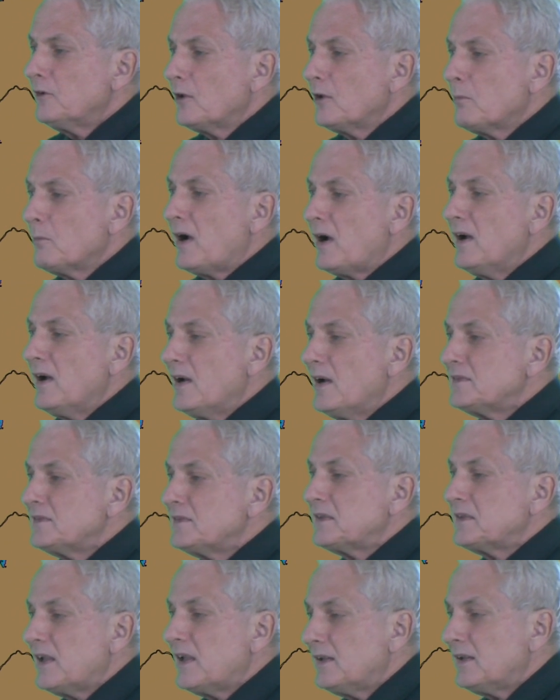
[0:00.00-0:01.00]
followed by
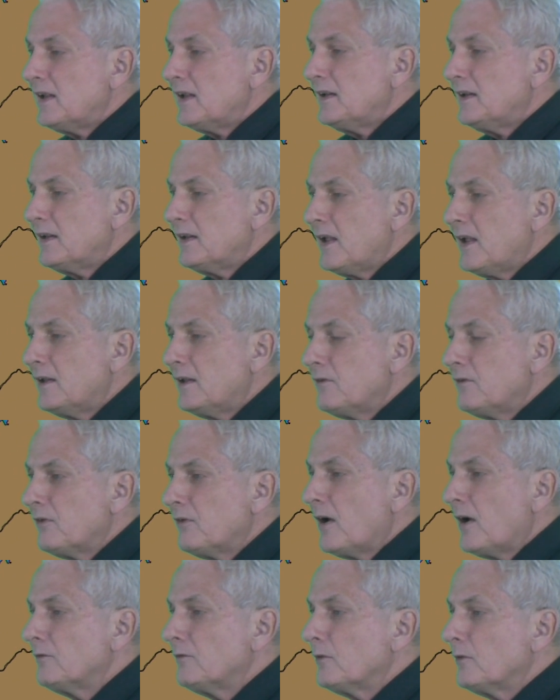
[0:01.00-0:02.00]
highs again 80 to
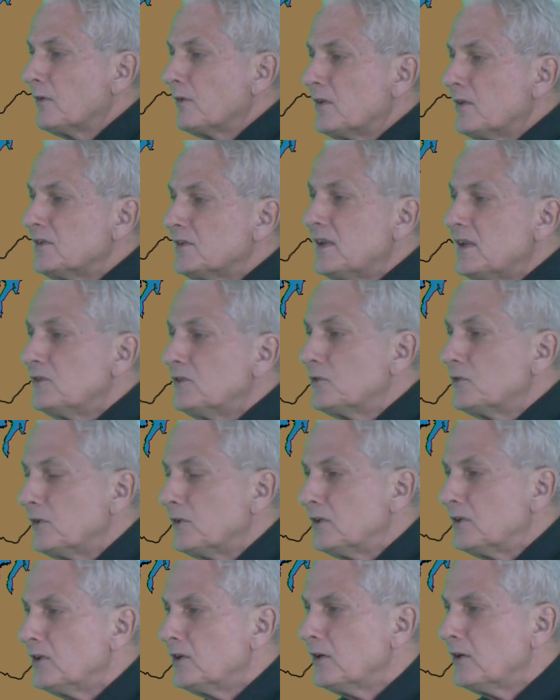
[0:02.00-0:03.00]
85 over the
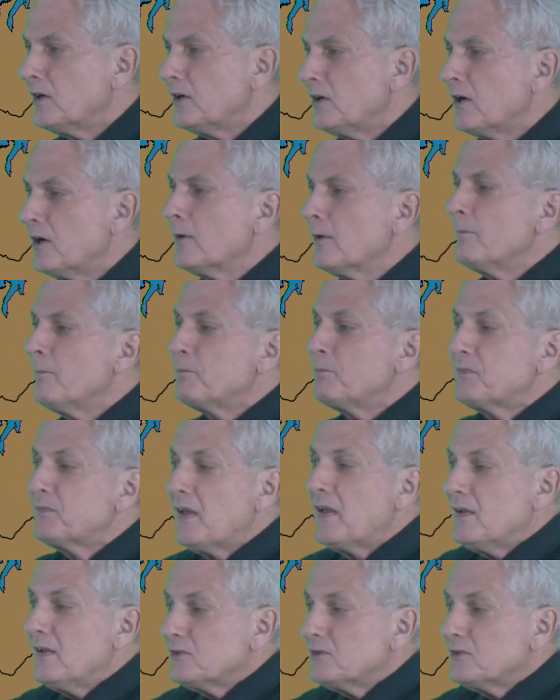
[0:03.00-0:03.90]
eastern interior.